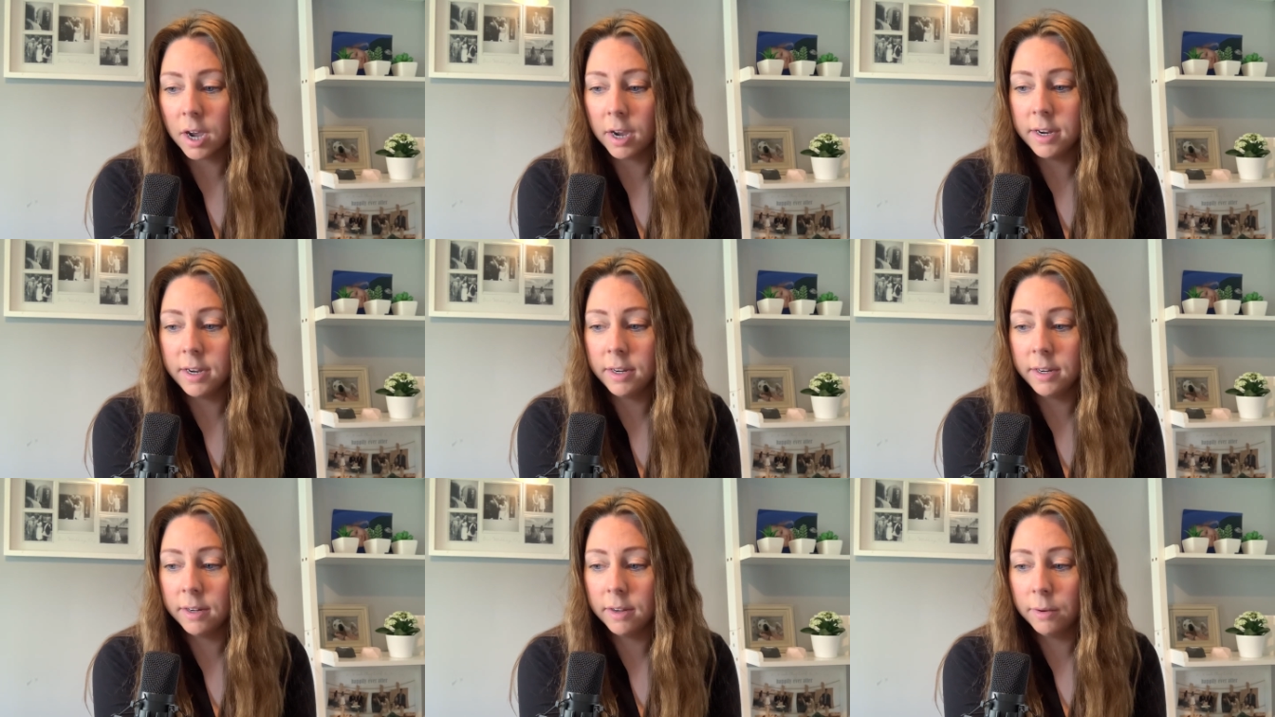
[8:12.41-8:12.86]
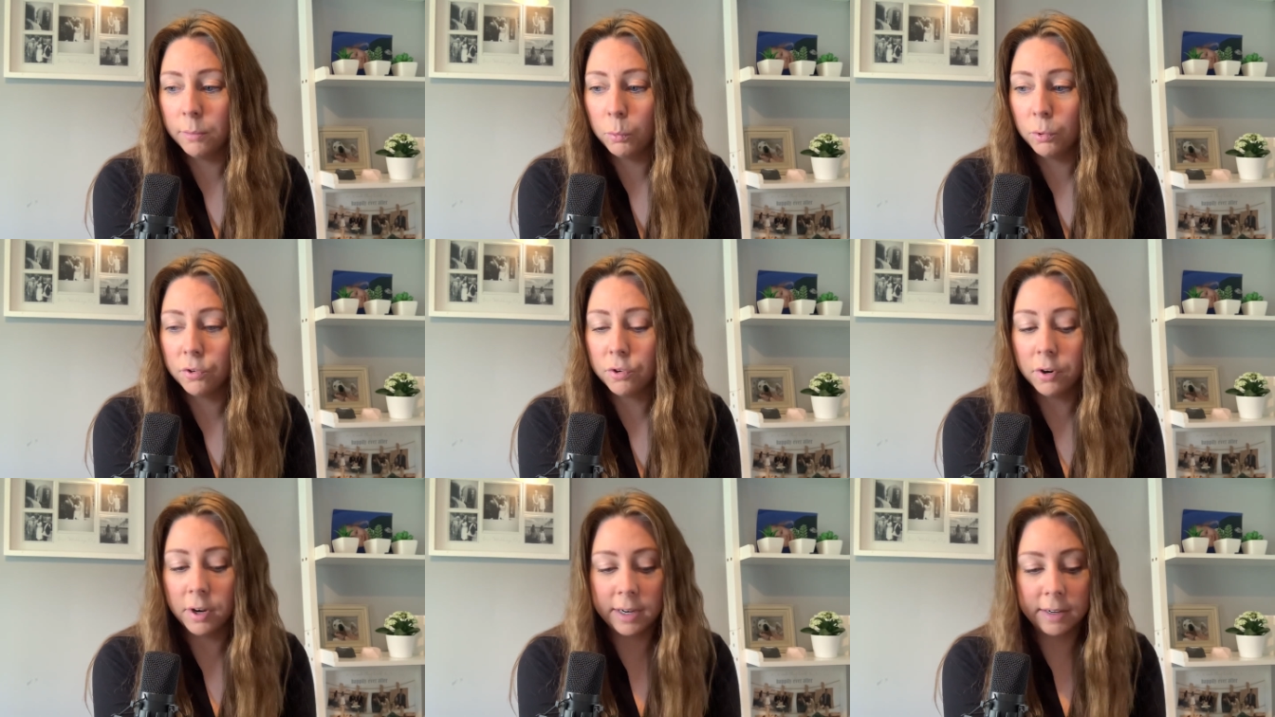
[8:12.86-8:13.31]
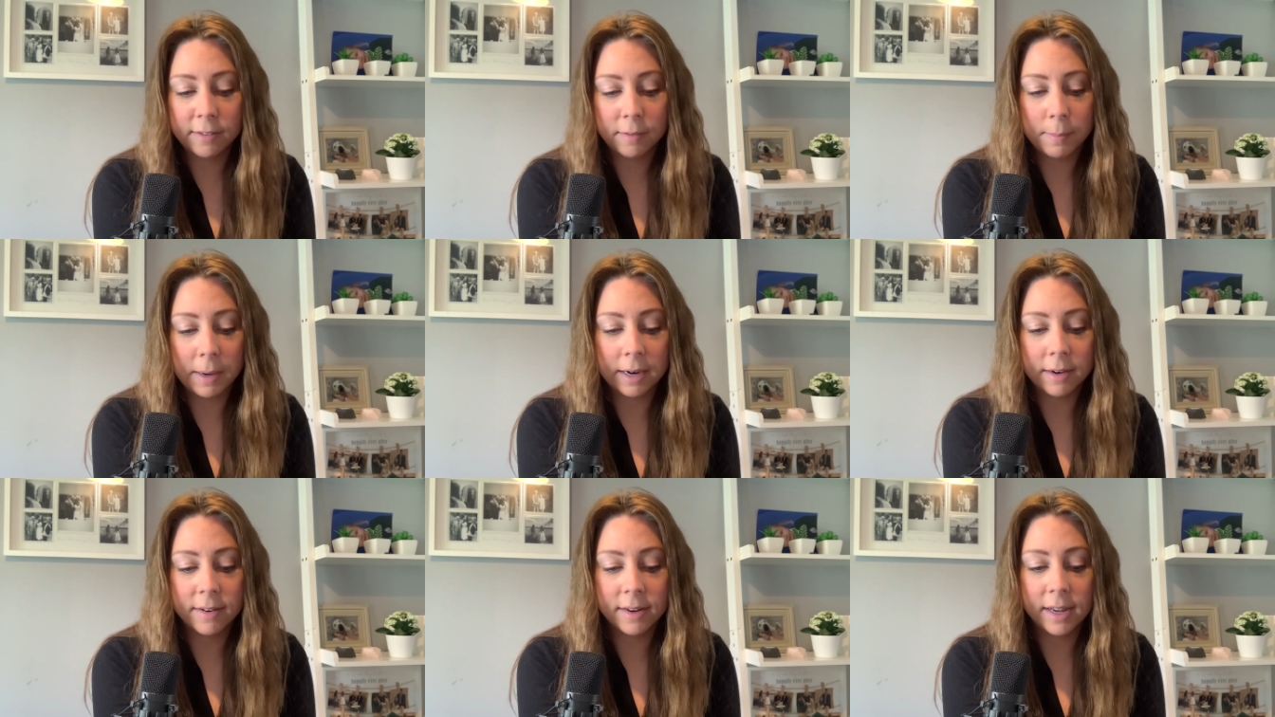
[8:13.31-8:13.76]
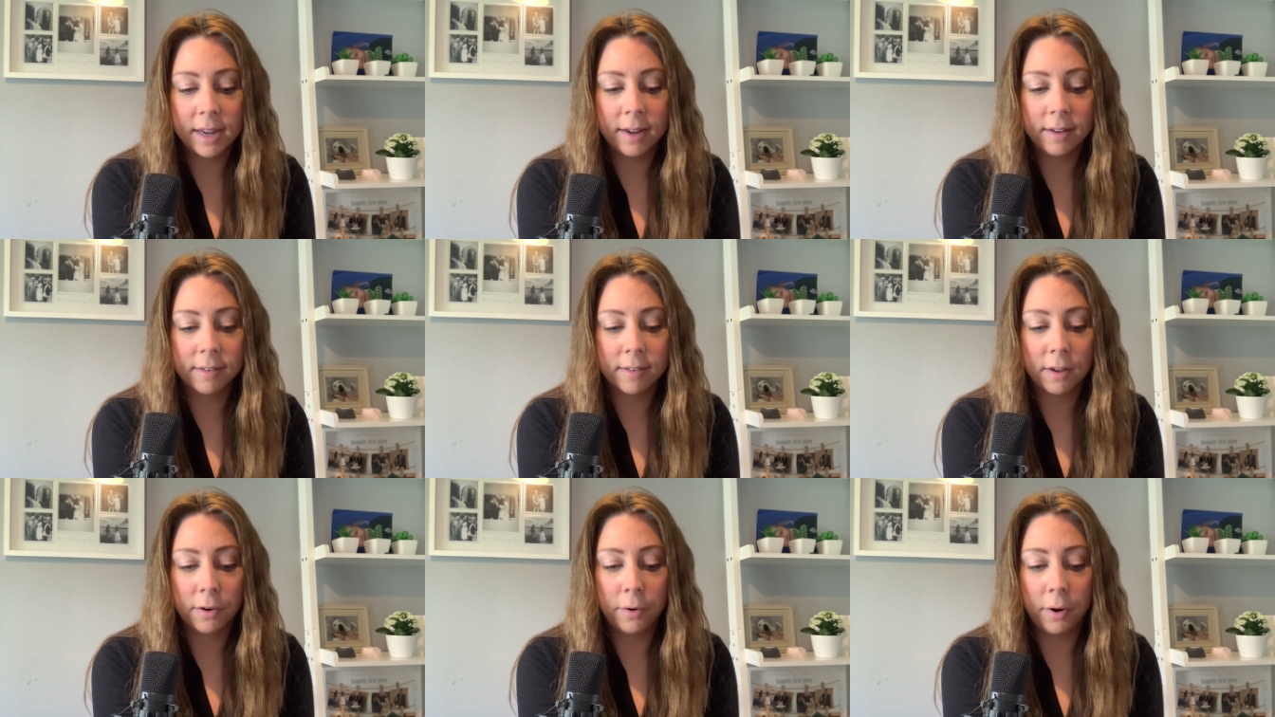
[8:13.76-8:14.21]
I was not expecting
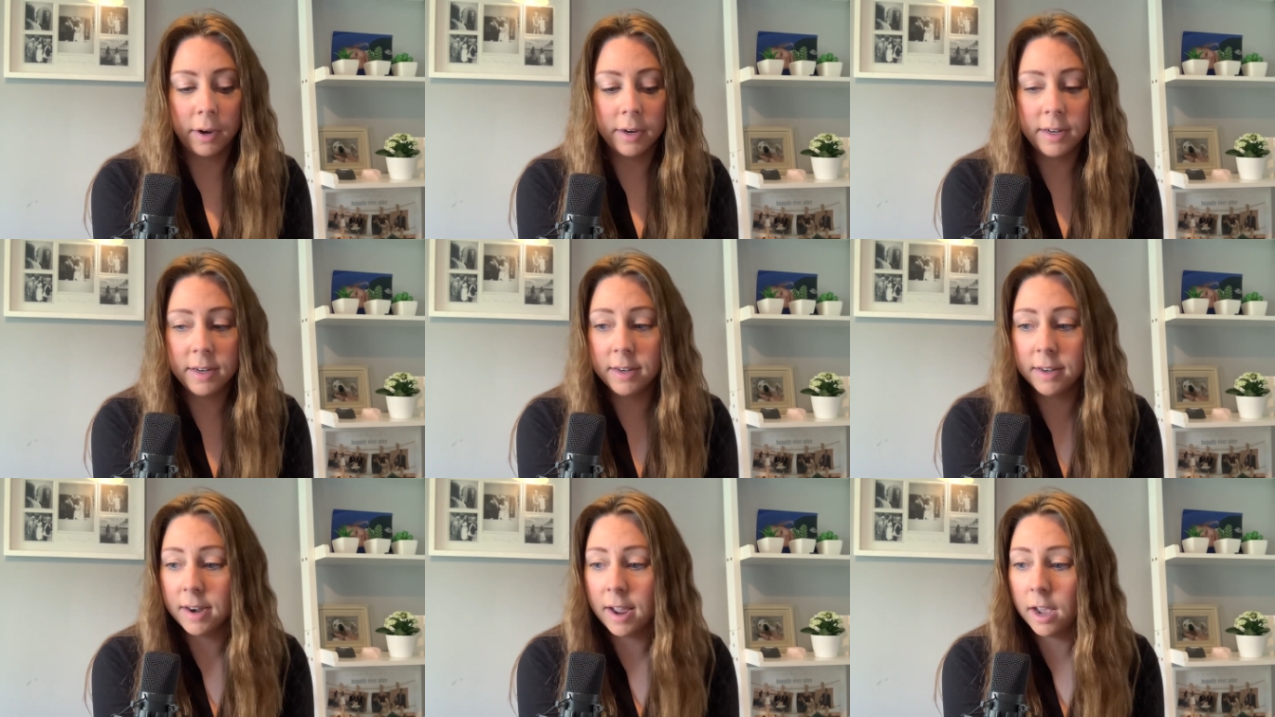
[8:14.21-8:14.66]
it, so I didn't